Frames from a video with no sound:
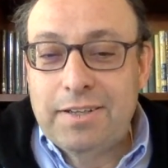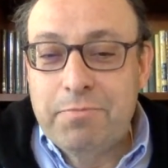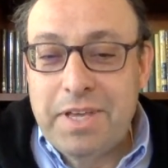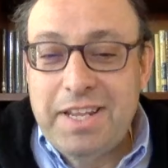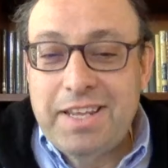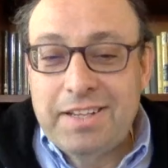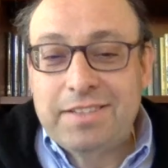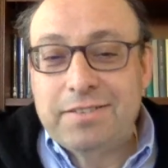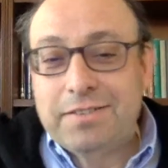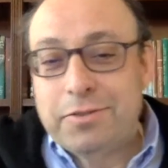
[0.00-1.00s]
immediate
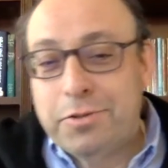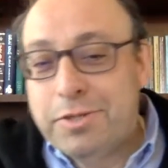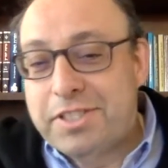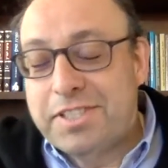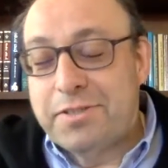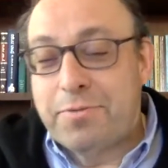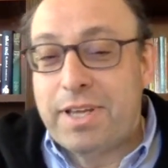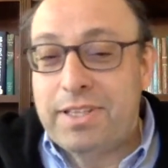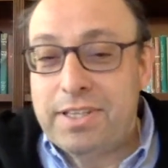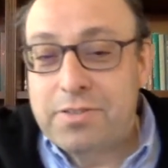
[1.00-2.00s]
Jewish and
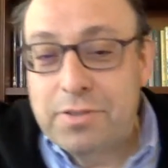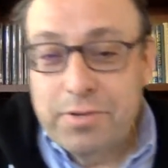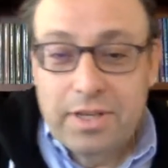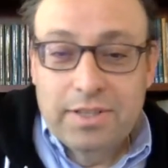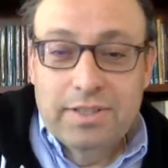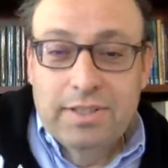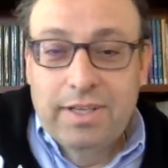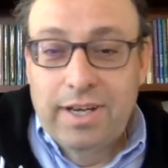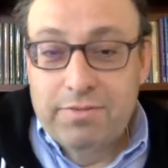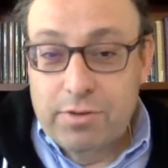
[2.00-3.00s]
Israeli history.
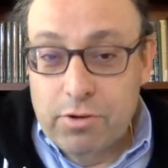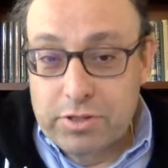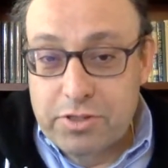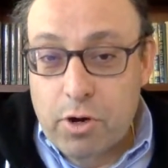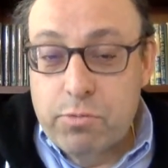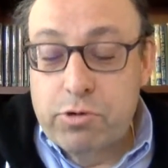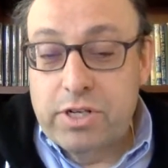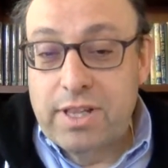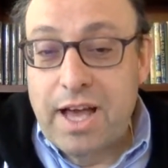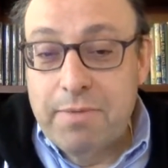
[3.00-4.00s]
And of course, Yom
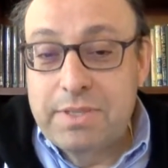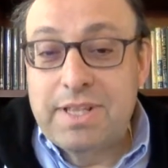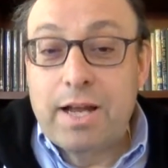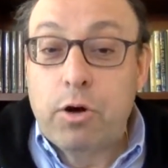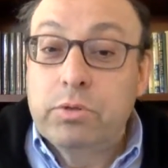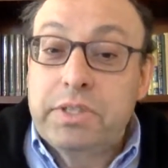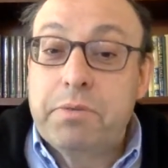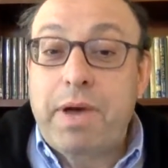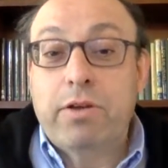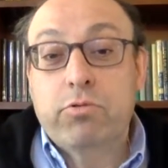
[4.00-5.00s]
Yerushalayim is not only
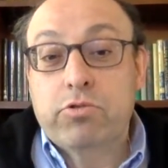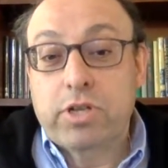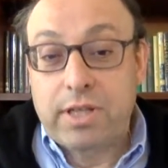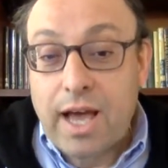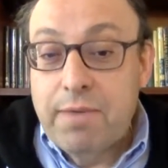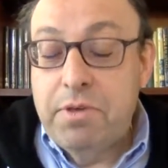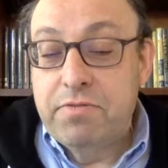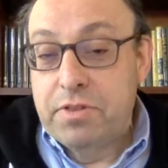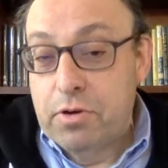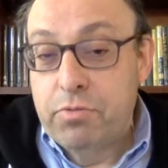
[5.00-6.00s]
about Yerushalayim,
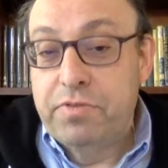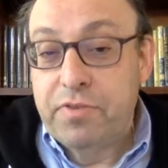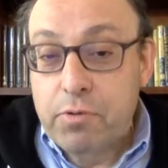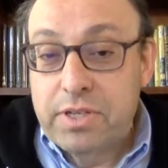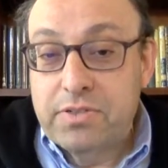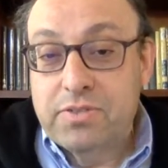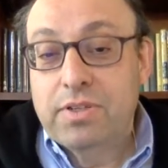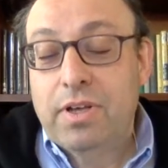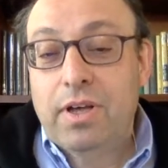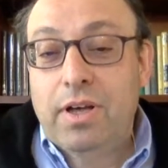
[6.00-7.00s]
even though we focus
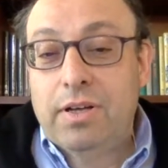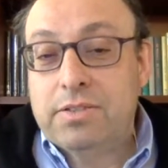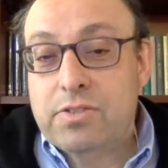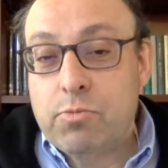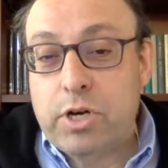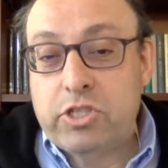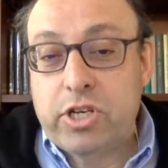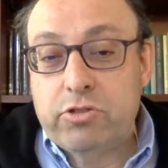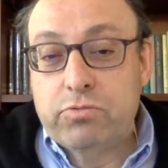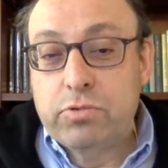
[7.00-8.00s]
so much
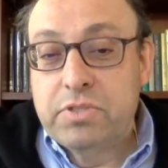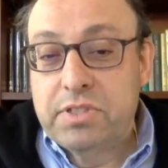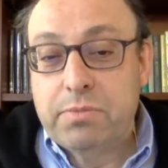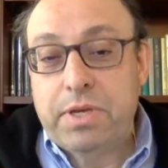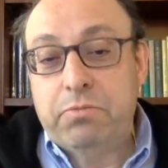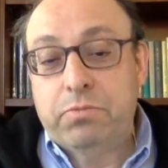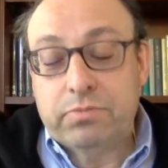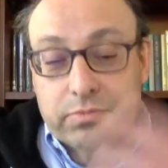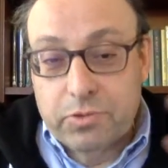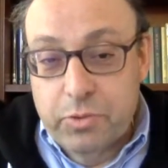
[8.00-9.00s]
on Jerusalem. And
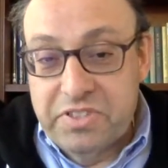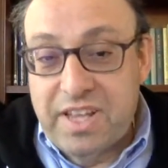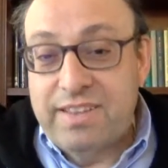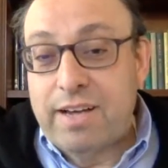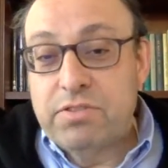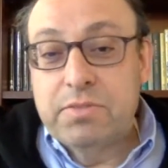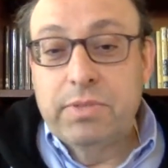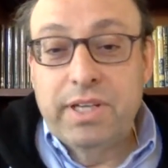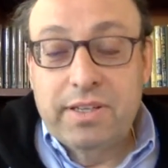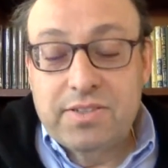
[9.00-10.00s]
we sent out some
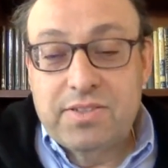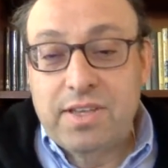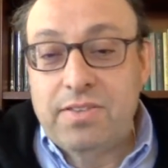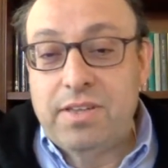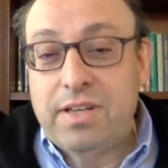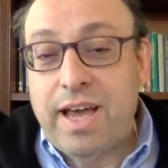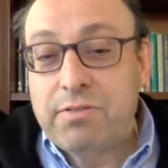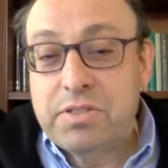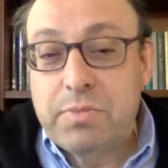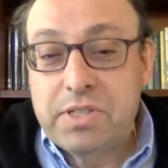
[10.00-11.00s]
links in the
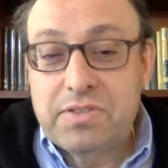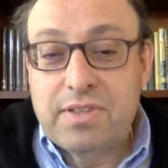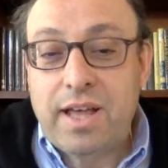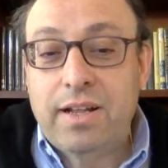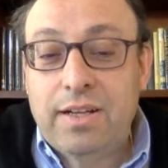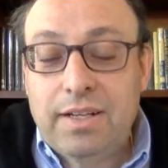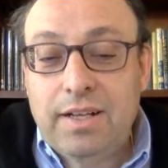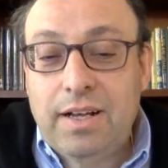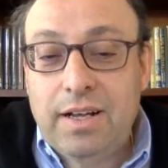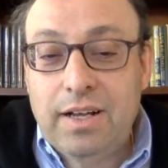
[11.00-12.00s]
announcements that
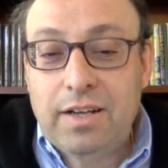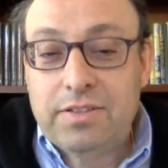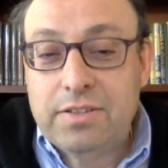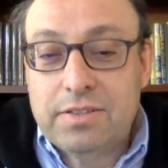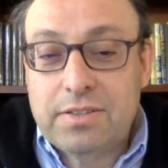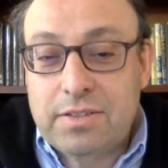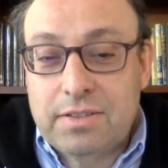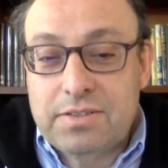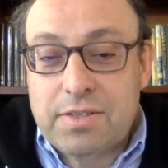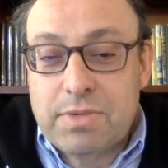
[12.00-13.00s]

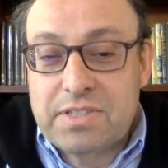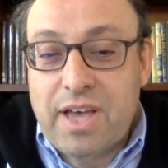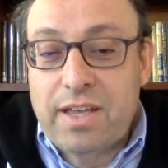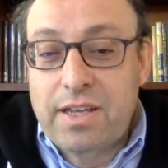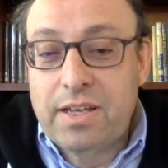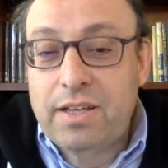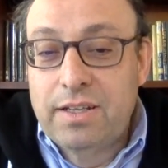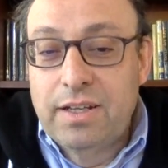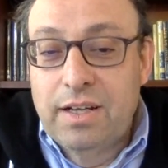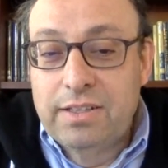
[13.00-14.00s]
some exciting
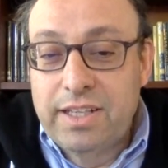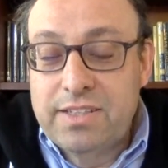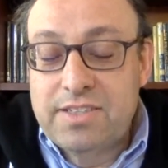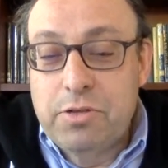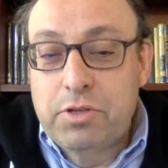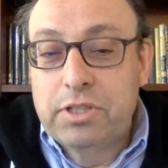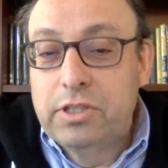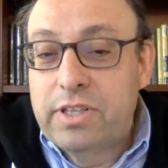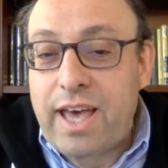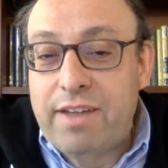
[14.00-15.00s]
links that you can
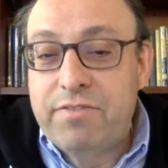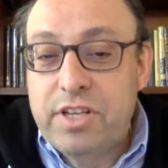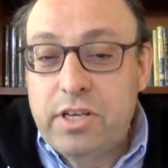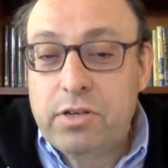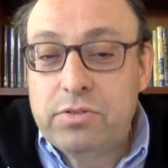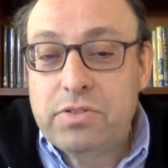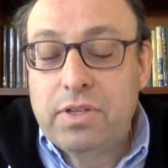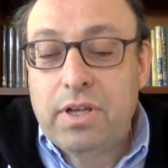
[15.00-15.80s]
look at, videos